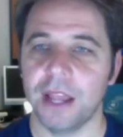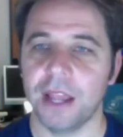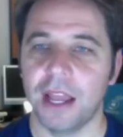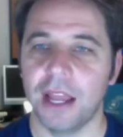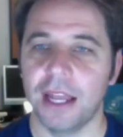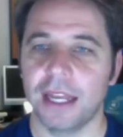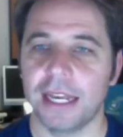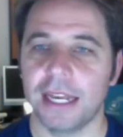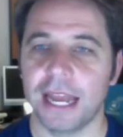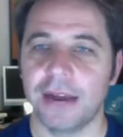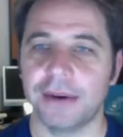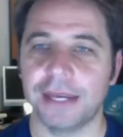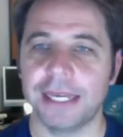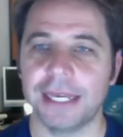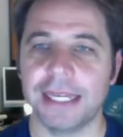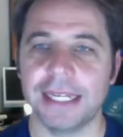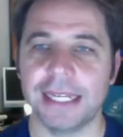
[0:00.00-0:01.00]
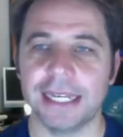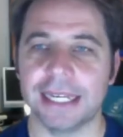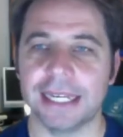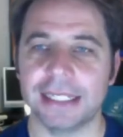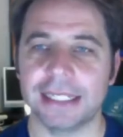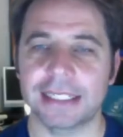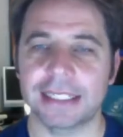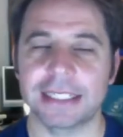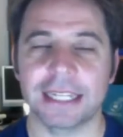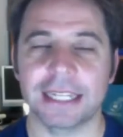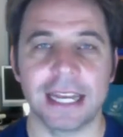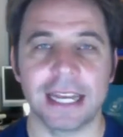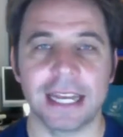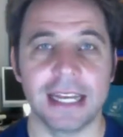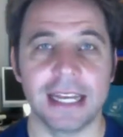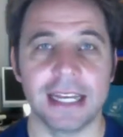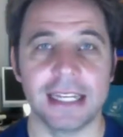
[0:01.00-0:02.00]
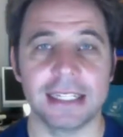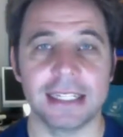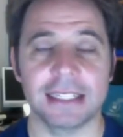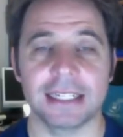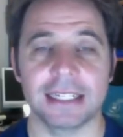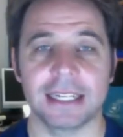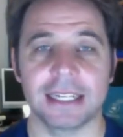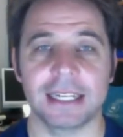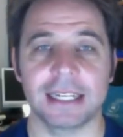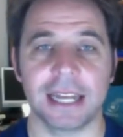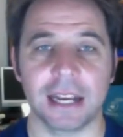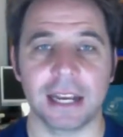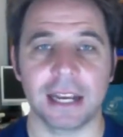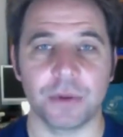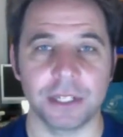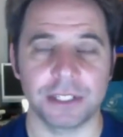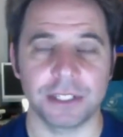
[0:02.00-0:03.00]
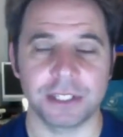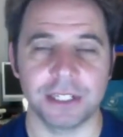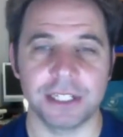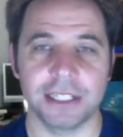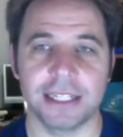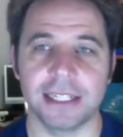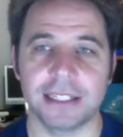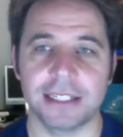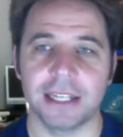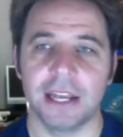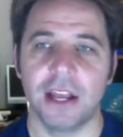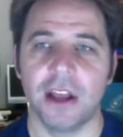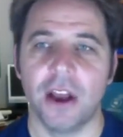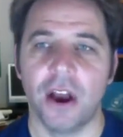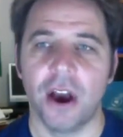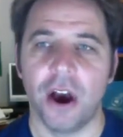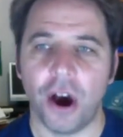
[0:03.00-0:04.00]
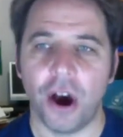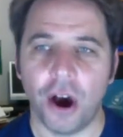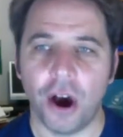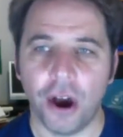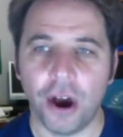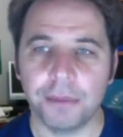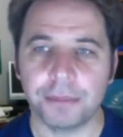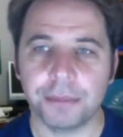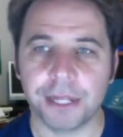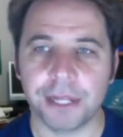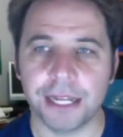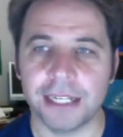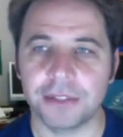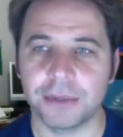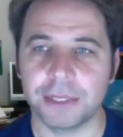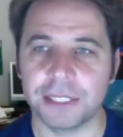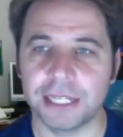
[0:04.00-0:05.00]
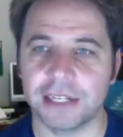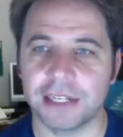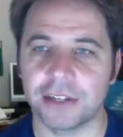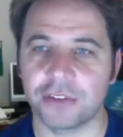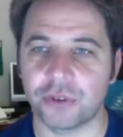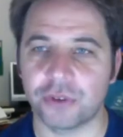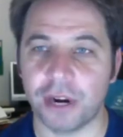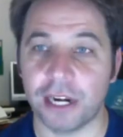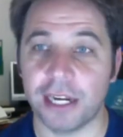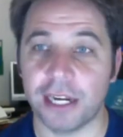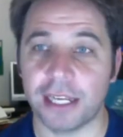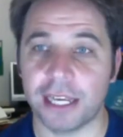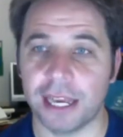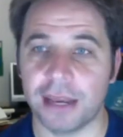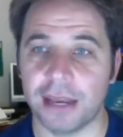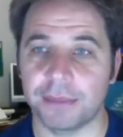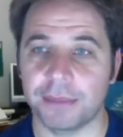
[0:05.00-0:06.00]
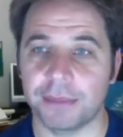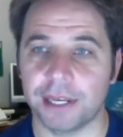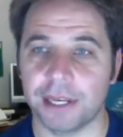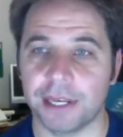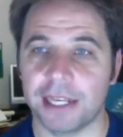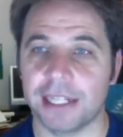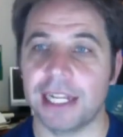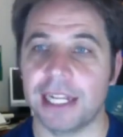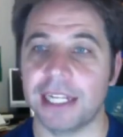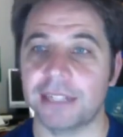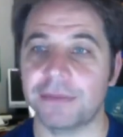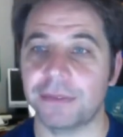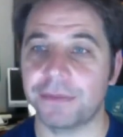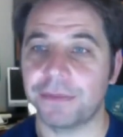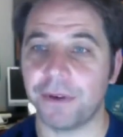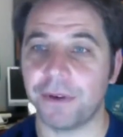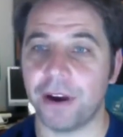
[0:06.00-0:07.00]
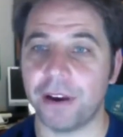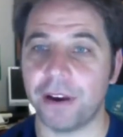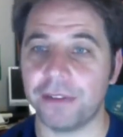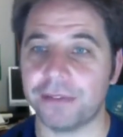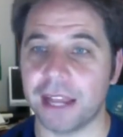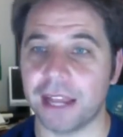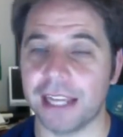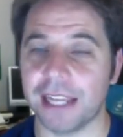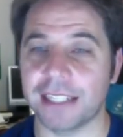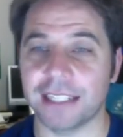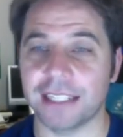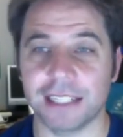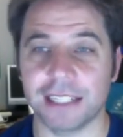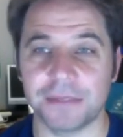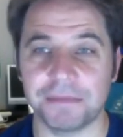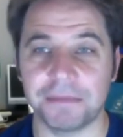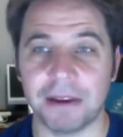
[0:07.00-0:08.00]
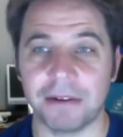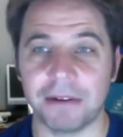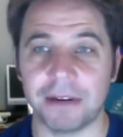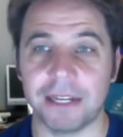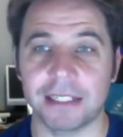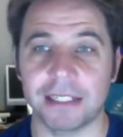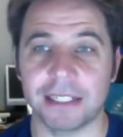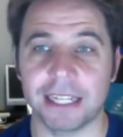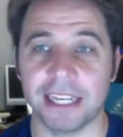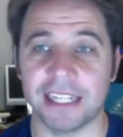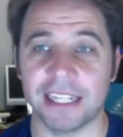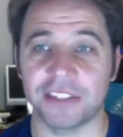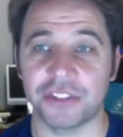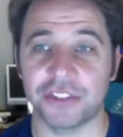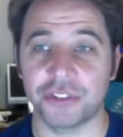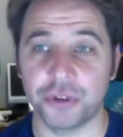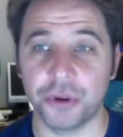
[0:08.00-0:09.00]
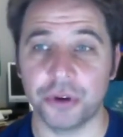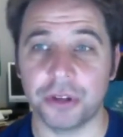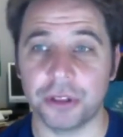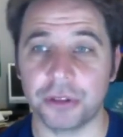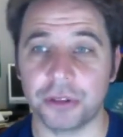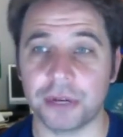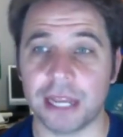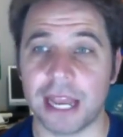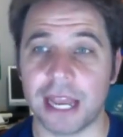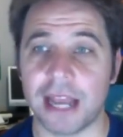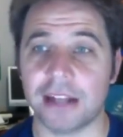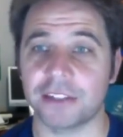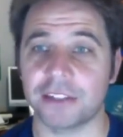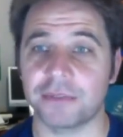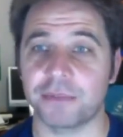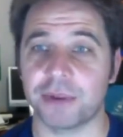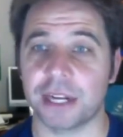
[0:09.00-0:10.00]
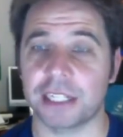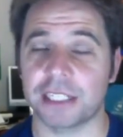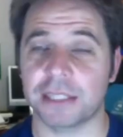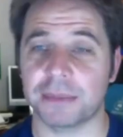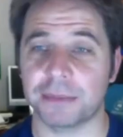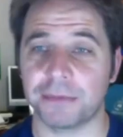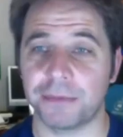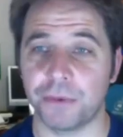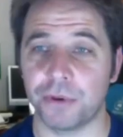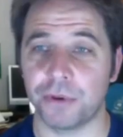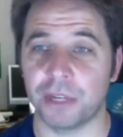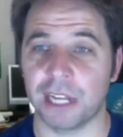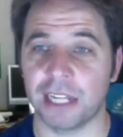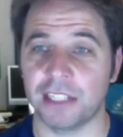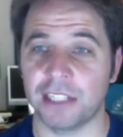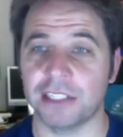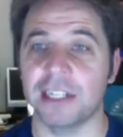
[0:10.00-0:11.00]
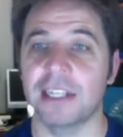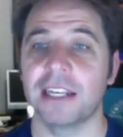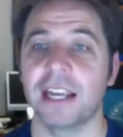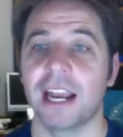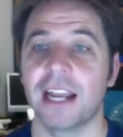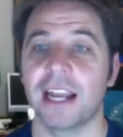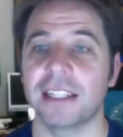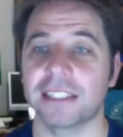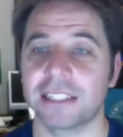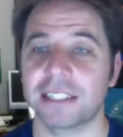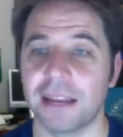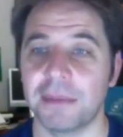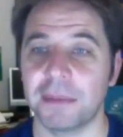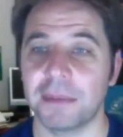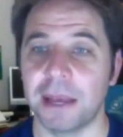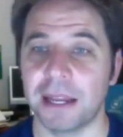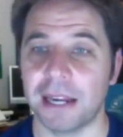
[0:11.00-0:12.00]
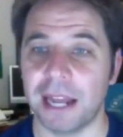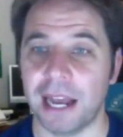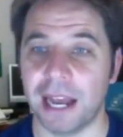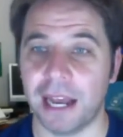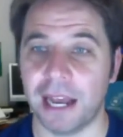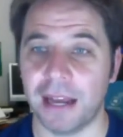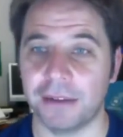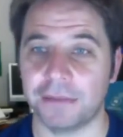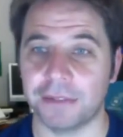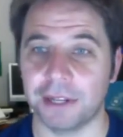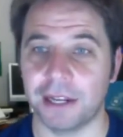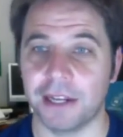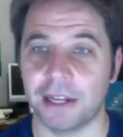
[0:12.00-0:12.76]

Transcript: Now, Ilya has a question. He says, I'm planning to attend a training camp. It lasts for 5 days and it's very intense. 2 to 3 hours of practice before lunch and the same amount after.